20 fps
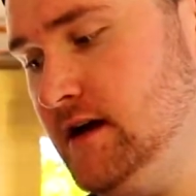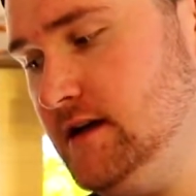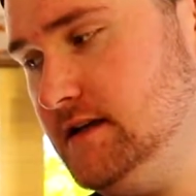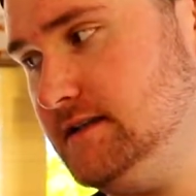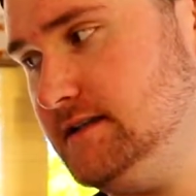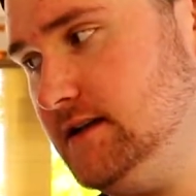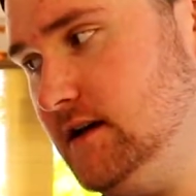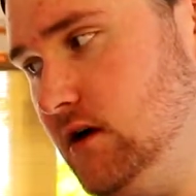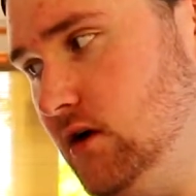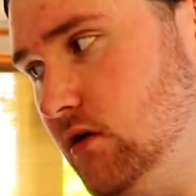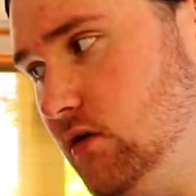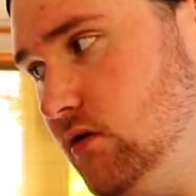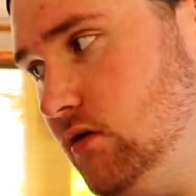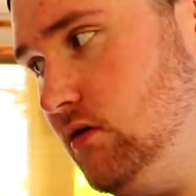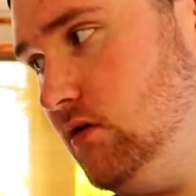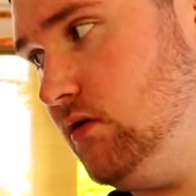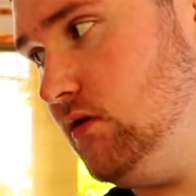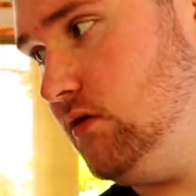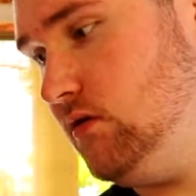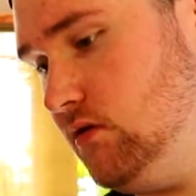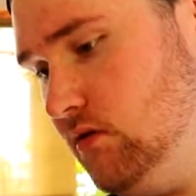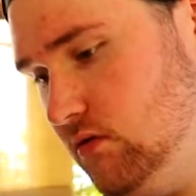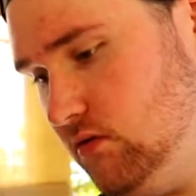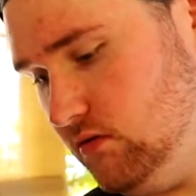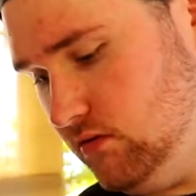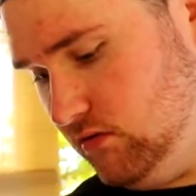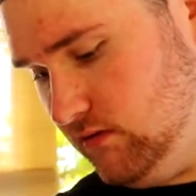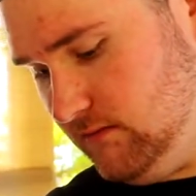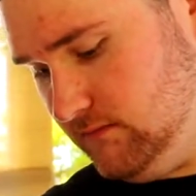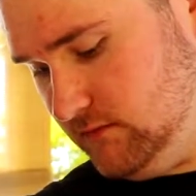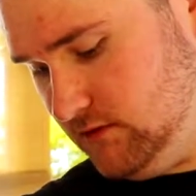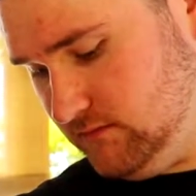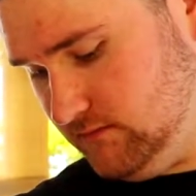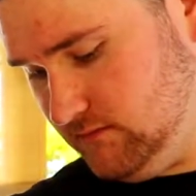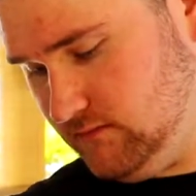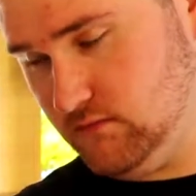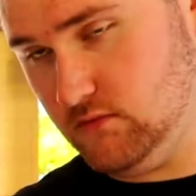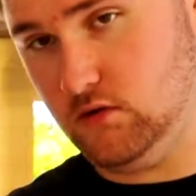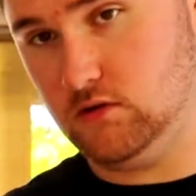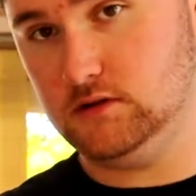So, ooh, I'm
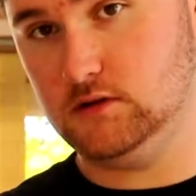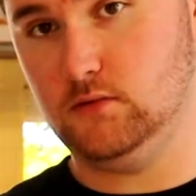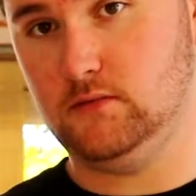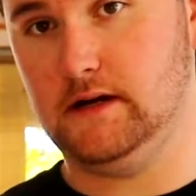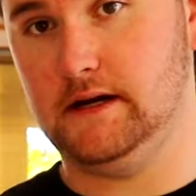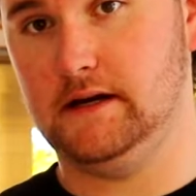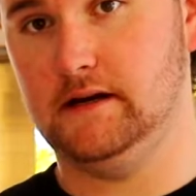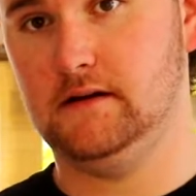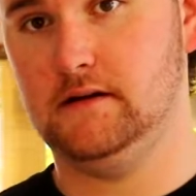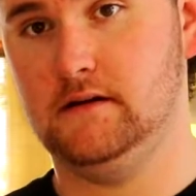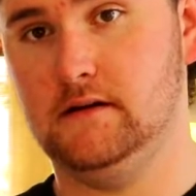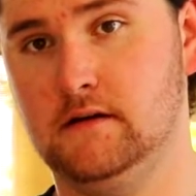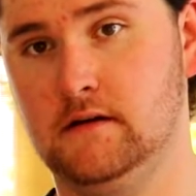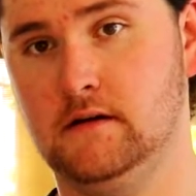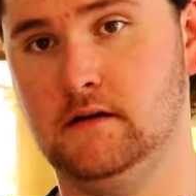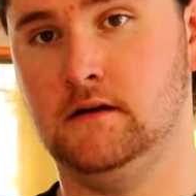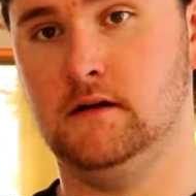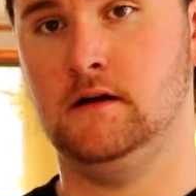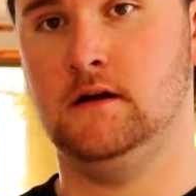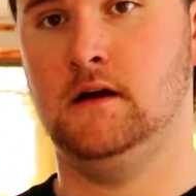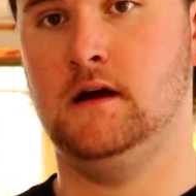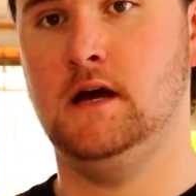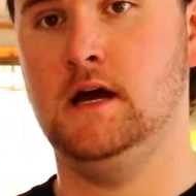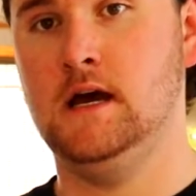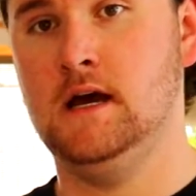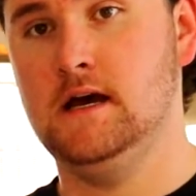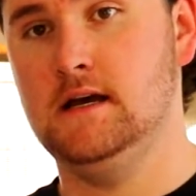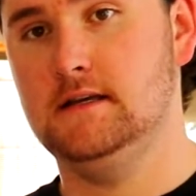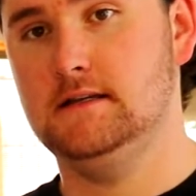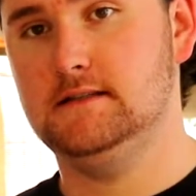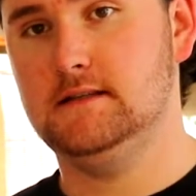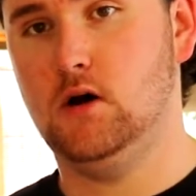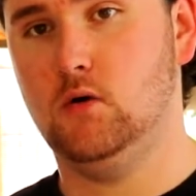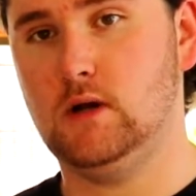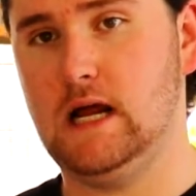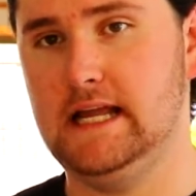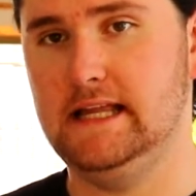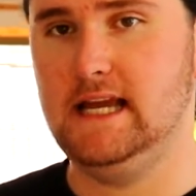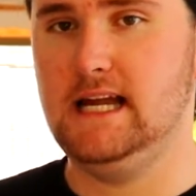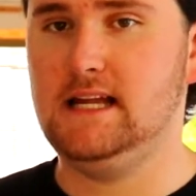rolling away. So
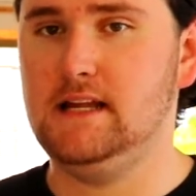what I need